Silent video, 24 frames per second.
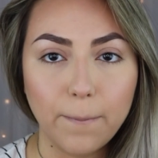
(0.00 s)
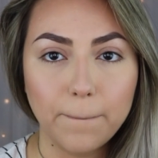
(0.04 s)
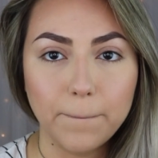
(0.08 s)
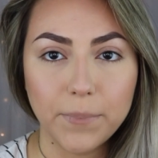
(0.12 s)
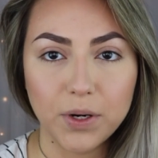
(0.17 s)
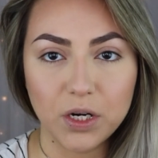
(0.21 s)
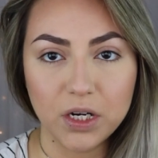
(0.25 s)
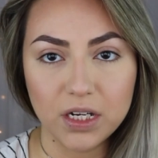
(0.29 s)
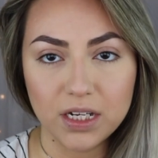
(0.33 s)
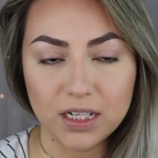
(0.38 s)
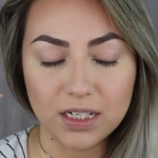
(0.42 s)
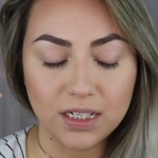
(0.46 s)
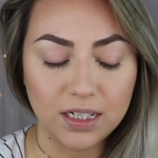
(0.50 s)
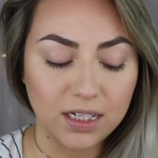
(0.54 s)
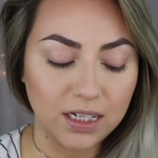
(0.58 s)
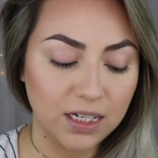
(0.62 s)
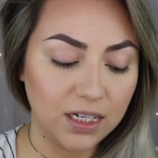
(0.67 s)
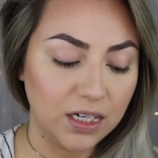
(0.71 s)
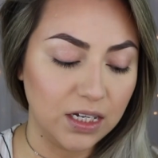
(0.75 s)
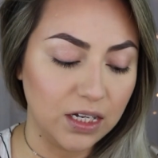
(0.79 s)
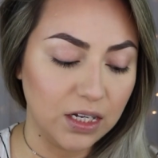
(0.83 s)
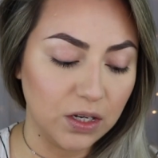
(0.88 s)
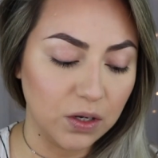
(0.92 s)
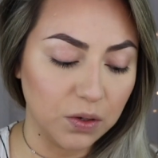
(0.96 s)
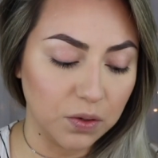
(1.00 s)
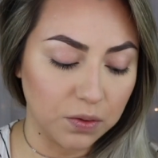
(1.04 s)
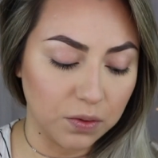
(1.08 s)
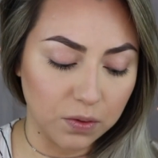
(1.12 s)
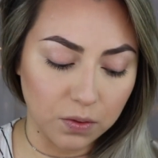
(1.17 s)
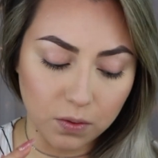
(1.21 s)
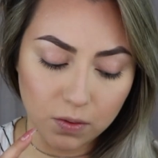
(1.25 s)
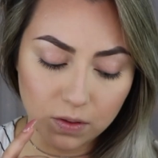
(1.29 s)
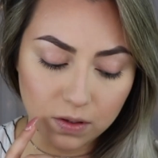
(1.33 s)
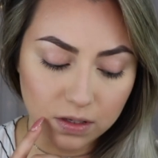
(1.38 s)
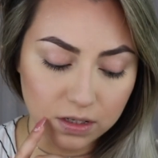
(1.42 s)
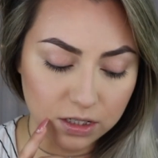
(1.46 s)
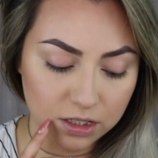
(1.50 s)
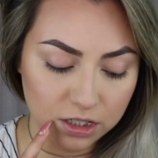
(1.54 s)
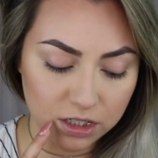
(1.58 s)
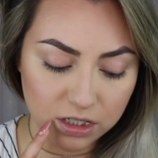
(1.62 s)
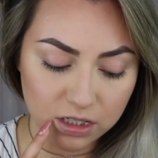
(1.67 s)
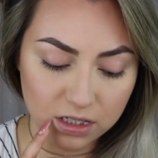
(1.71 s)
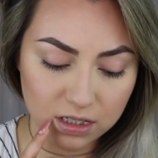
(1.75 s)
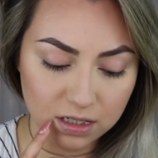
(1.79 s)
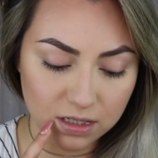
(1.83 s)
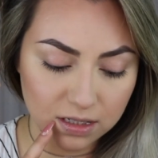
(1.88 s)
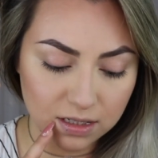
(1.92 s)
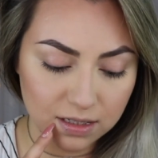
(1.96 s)
burgundy
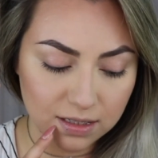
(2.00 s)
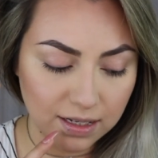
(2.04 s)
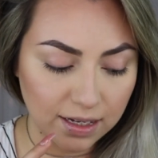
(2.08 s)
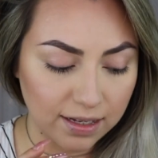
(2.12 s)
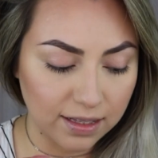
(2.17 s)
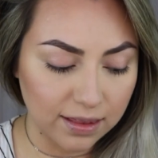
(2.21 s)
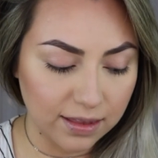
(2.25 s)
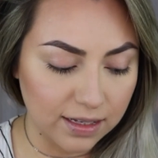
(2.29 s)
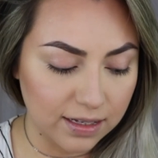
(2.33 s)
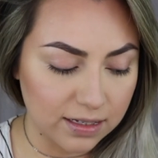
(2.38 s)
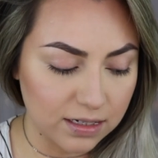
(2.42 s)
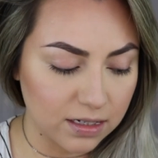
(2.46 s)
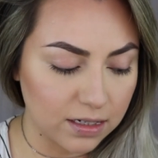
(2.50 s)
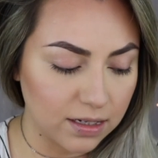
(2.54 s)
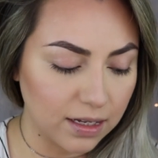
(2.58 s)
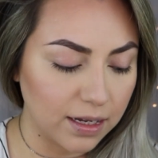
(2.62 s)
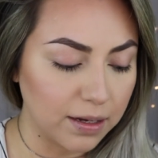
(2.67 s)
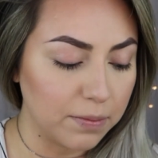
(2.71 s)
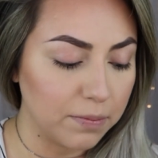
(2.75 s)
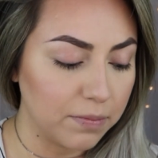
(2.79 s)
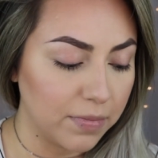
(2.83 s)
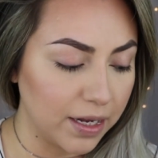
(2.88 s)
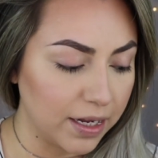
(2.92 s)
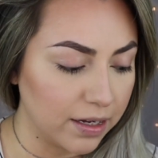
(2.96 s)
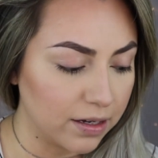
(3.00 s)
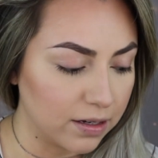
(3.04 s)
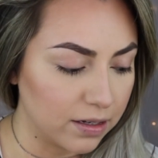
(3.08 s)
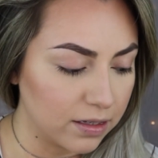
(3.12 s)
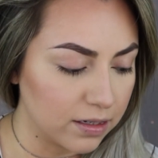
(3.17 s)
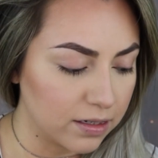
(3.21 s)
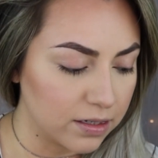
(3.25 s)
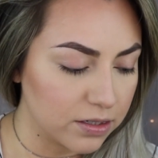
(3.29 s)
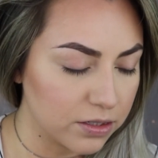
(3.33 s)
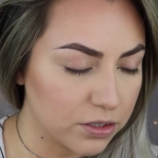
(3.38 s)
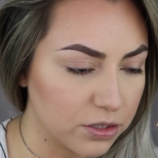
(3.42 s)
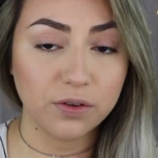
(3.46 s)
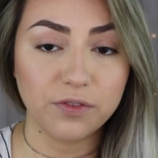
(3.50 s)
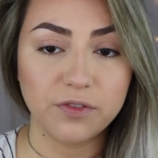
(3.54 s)
oranges. Like, these are like my colors.